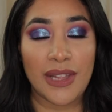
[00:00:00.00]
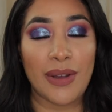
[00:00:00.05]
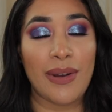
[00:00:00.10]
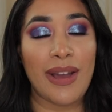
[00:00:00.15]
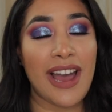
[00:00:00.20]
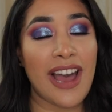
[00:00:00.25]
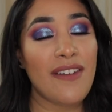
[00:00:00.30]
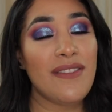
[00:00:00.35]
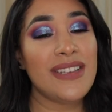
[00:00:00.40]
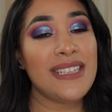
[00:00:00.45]
Now I
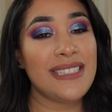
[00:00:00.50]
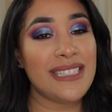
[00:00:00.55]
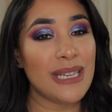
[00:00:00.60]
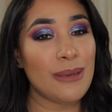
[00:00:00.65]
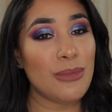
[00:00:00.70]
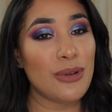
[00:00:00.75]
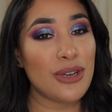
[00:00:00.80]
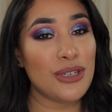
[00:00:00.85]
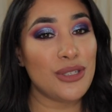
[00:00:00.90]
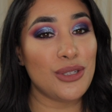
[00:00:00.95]
have a
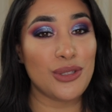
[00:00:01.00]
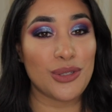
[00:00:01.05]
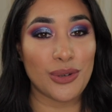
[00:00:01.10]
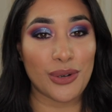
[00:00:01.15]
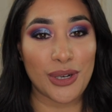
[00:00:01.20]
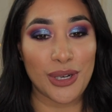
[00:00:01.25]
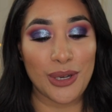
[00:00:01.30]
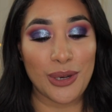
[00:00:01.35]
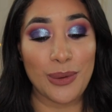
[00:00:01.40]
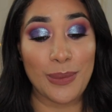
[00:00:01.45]
similar
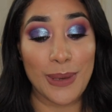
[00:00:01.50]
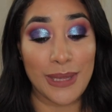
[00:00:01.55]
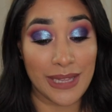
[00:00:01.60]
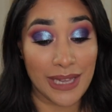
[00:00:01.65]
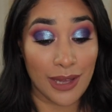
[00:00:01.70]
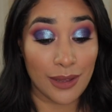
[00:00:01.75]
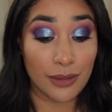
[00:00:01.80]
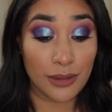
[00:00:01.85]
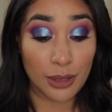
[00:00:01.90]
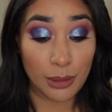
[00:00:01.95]
tutorial
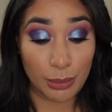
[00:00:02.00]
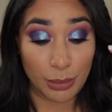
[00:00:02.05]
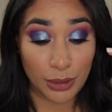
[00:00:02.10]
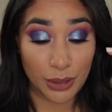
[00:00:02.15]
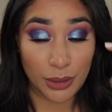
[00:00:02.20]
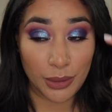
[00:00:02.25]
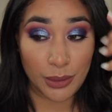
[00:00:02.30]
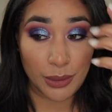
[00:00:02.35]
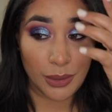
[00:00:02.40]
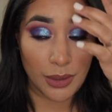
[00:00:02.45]
without the
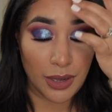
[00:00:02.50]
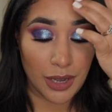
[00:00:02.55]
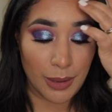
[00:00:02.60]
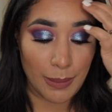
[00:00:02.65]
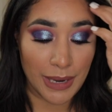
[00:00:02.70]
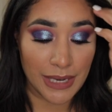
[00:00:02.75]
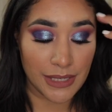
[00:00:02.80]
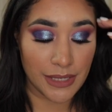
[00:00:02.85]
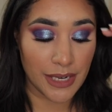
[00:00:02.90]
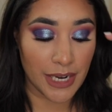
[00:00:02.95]
blue on
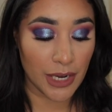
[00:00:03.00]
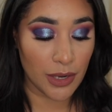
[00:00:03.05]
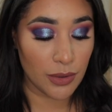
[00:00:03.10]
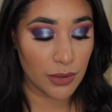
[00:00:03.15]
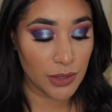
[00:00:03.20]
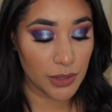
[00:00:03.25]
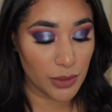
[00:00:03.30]
my channel,